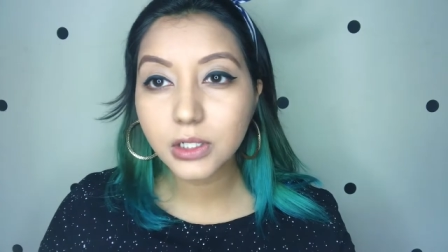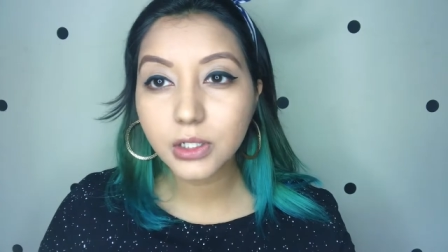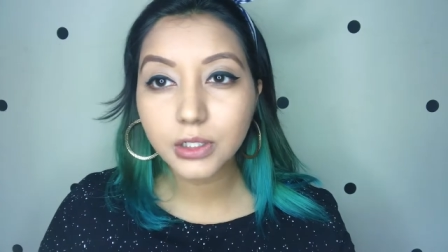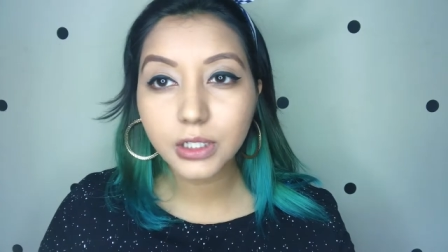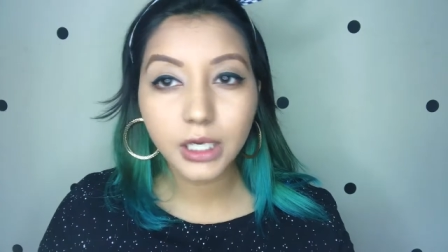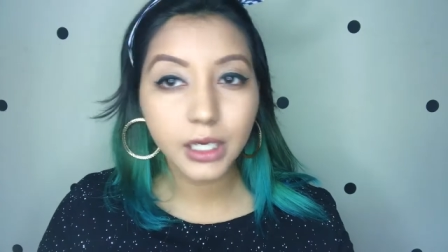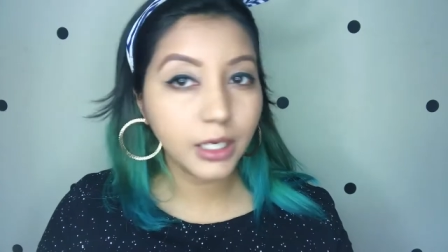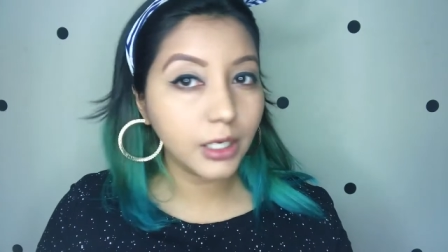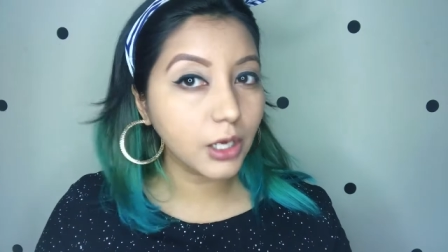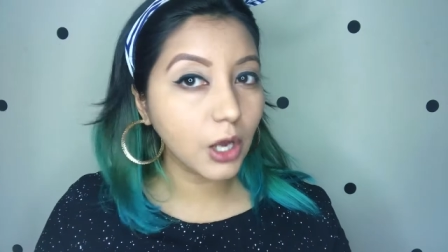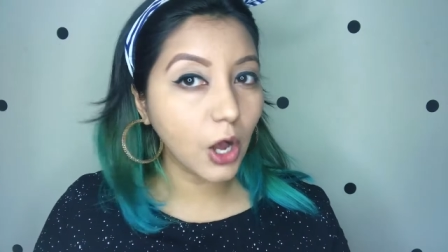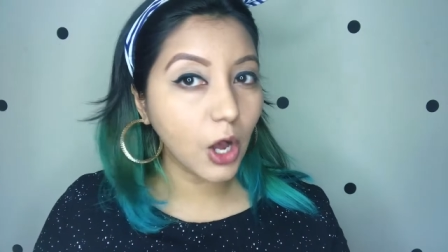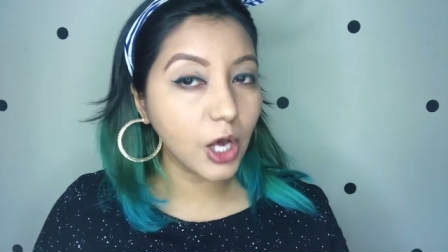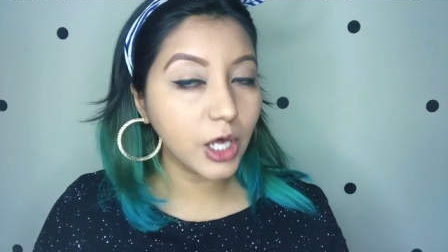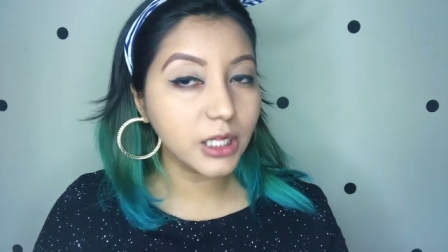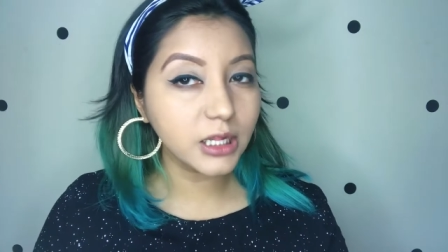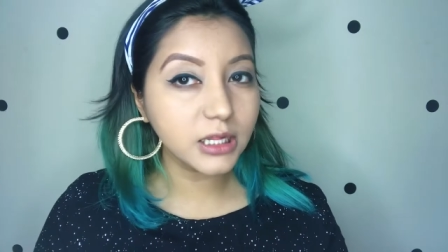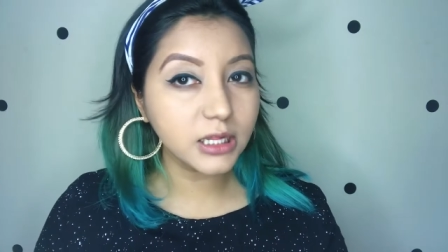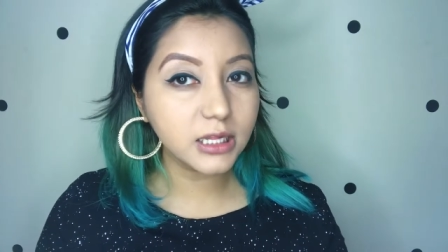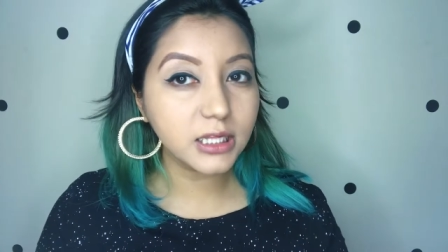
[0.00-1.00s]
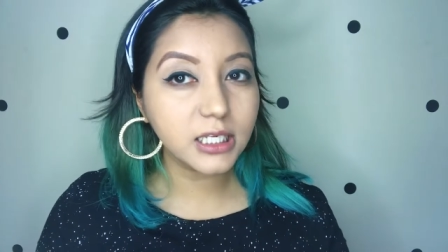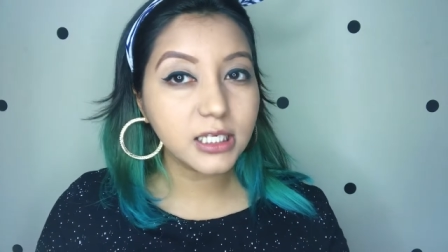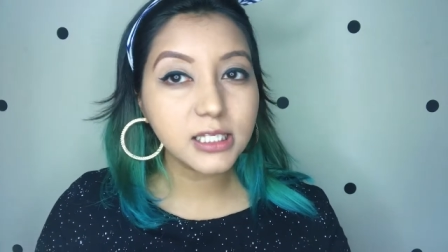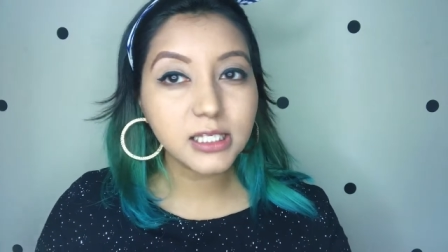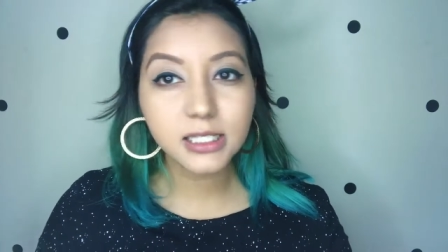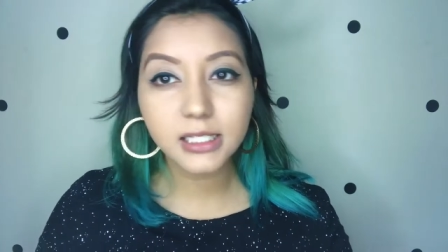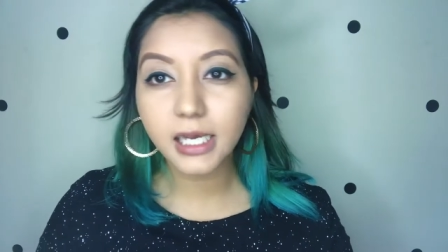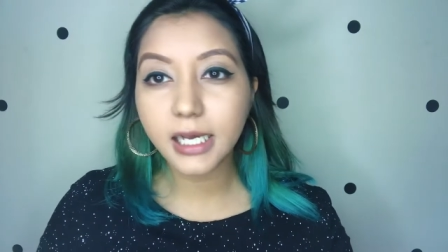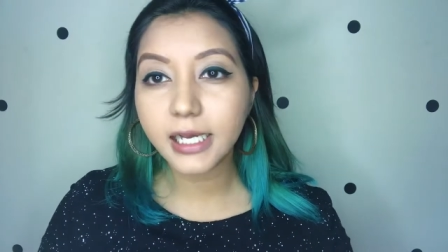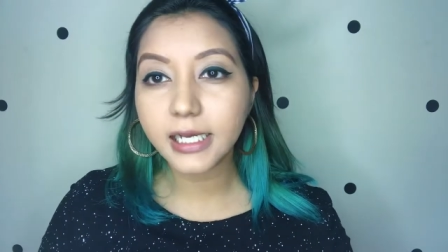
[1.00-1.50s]
looking on this
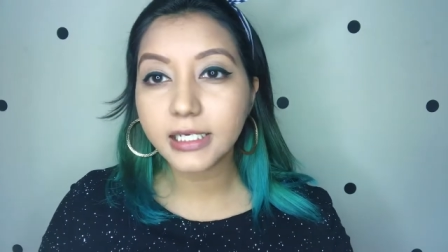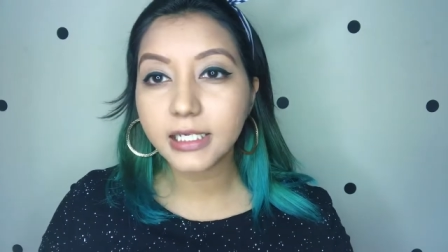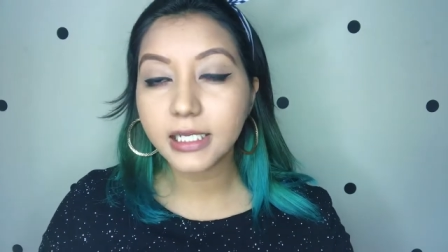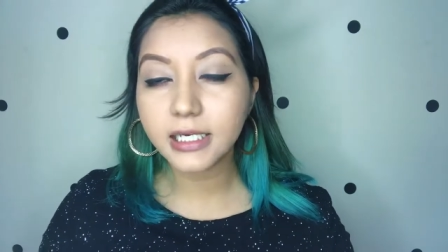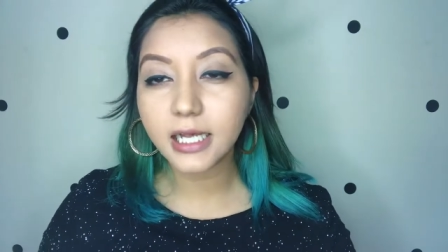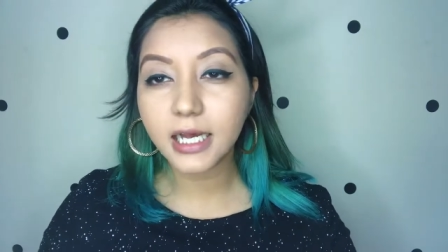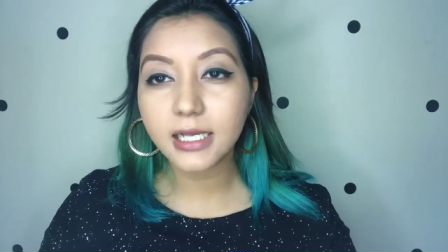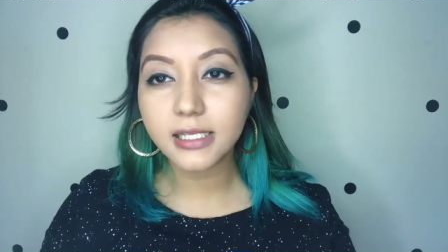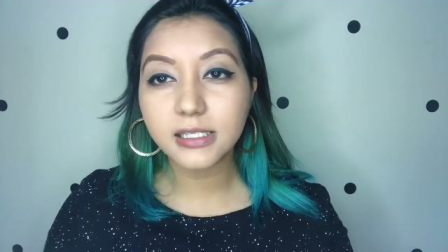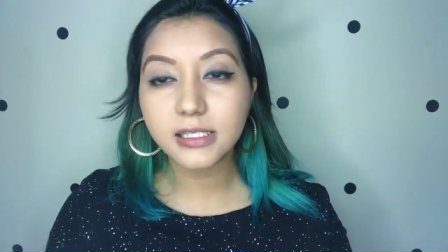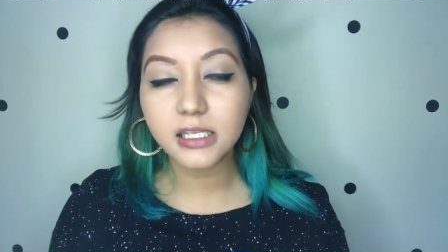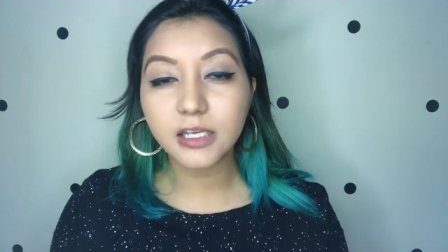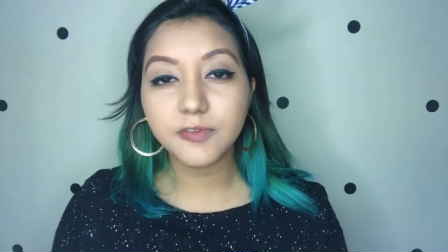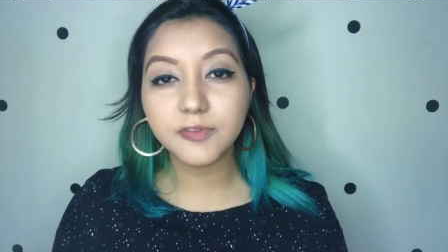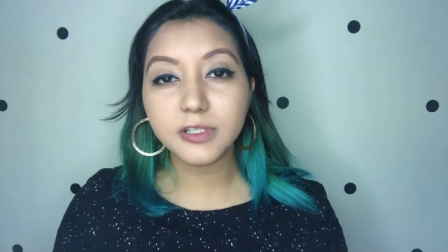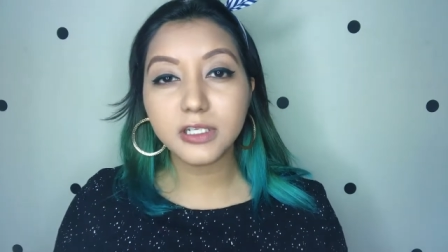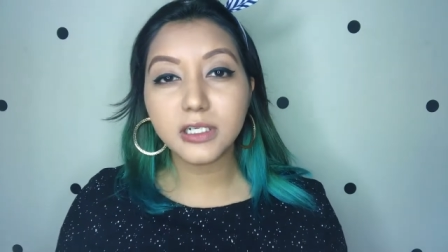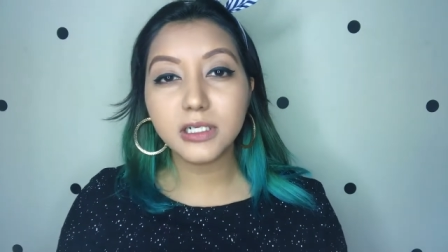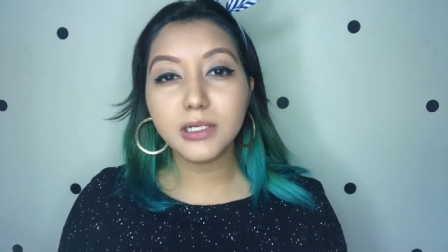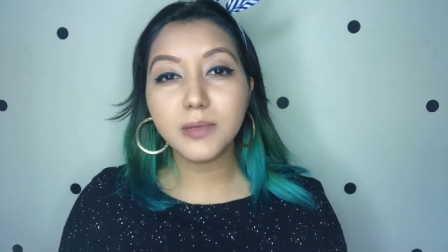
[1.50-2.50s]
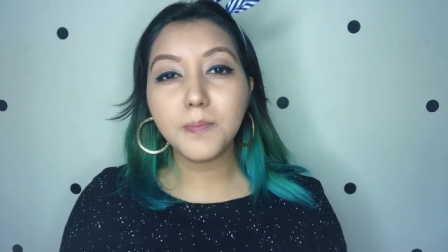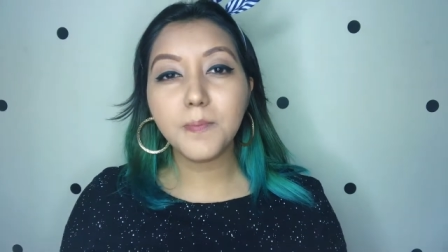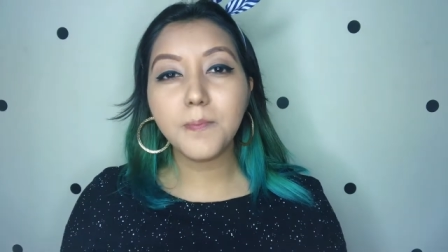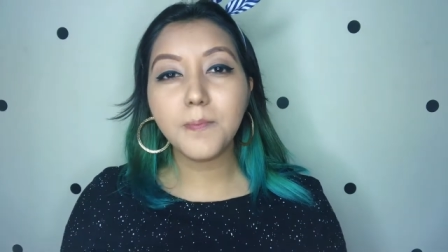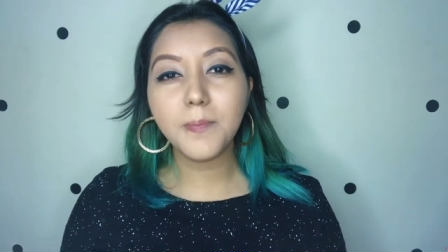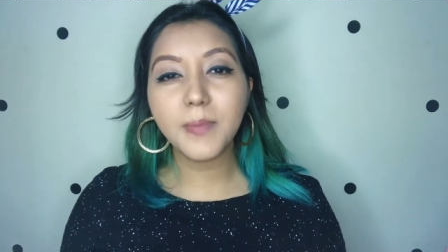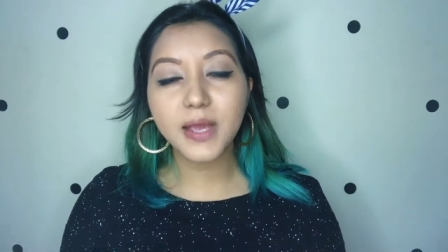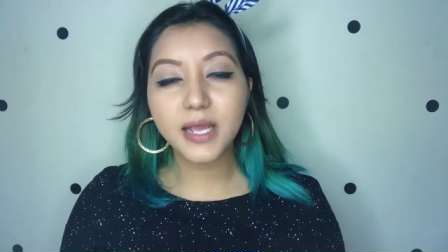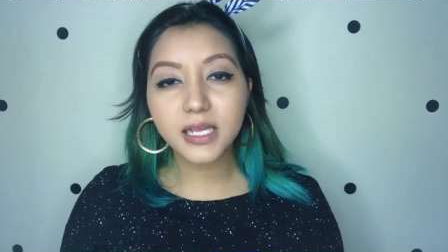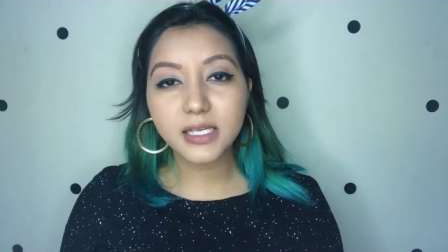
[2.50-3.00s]
side. It has given an
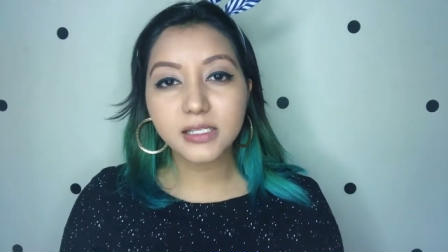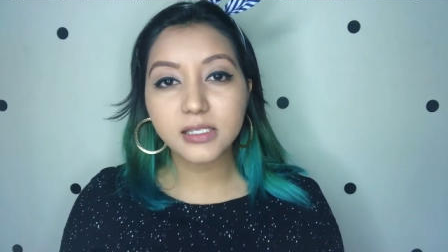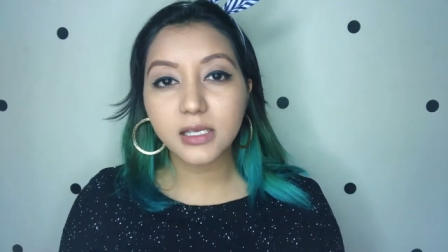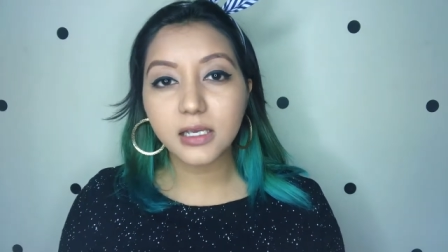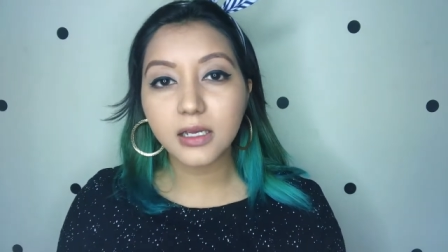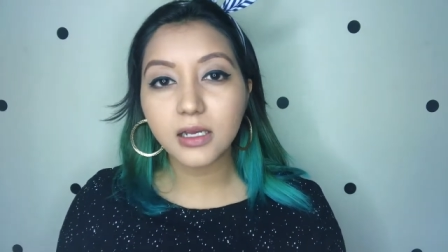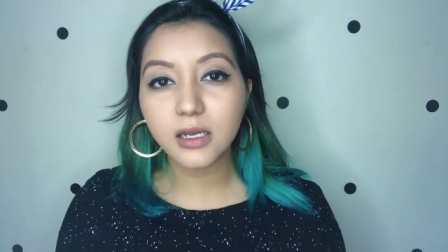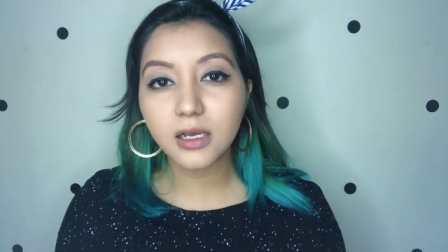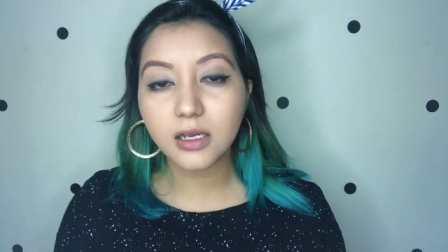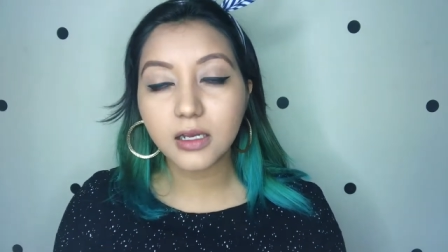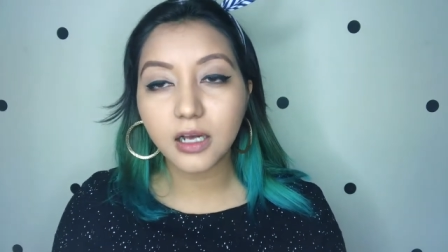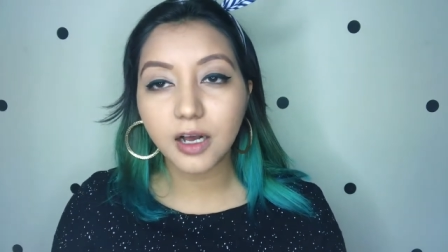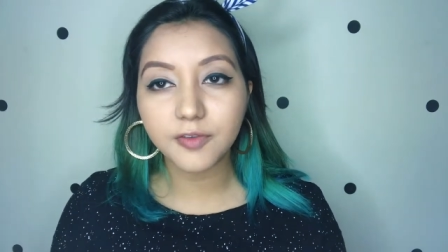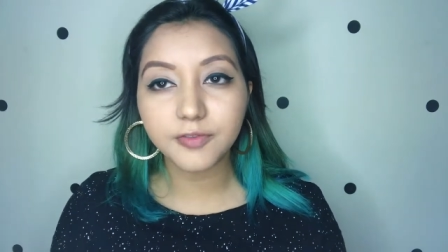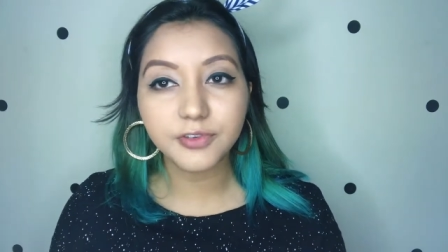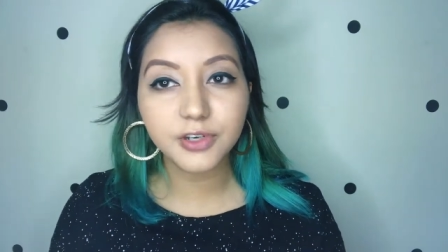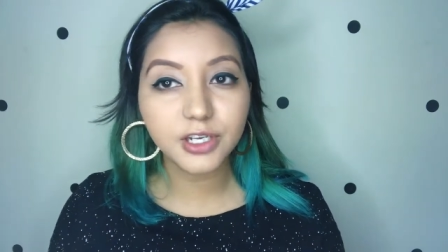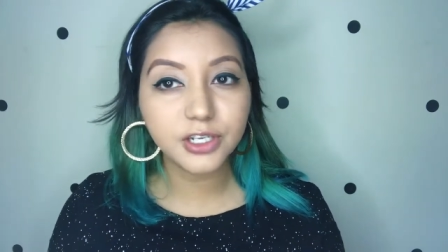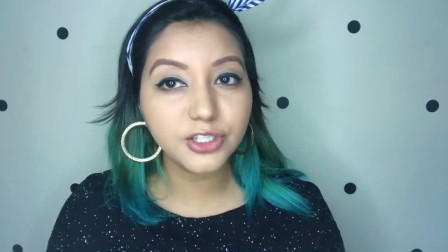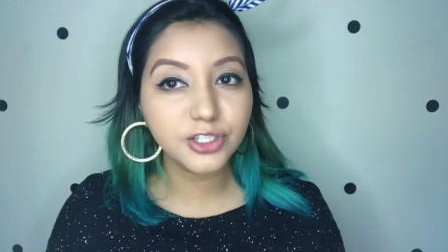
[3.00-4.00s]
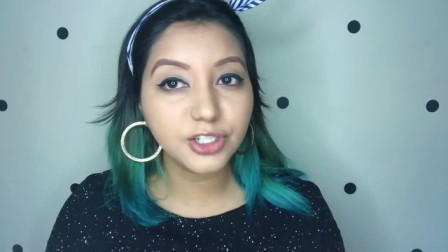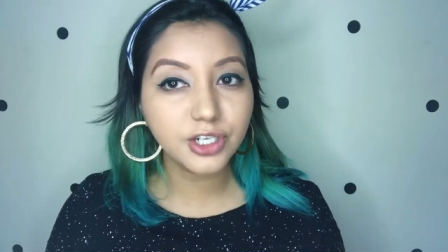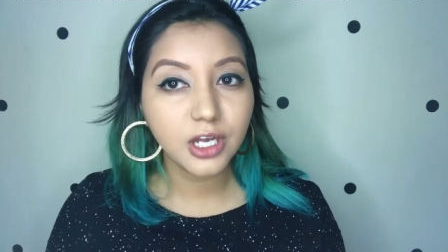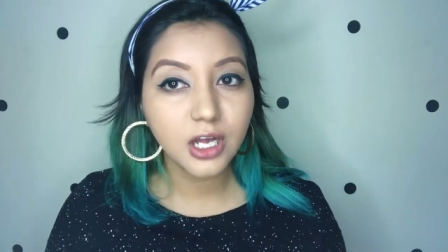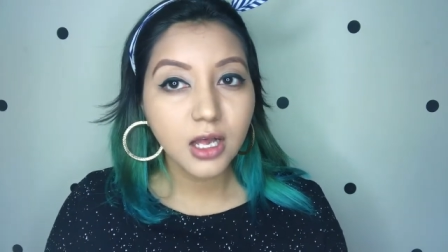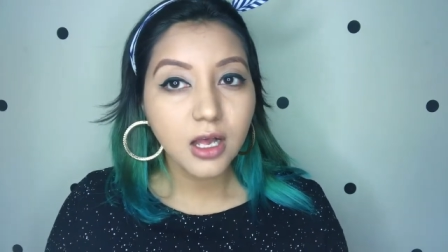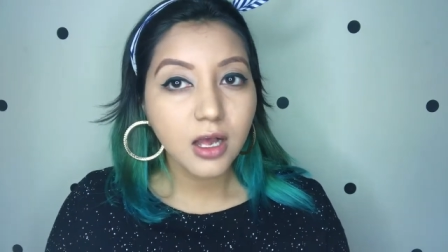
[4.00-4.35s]
amazing coverage.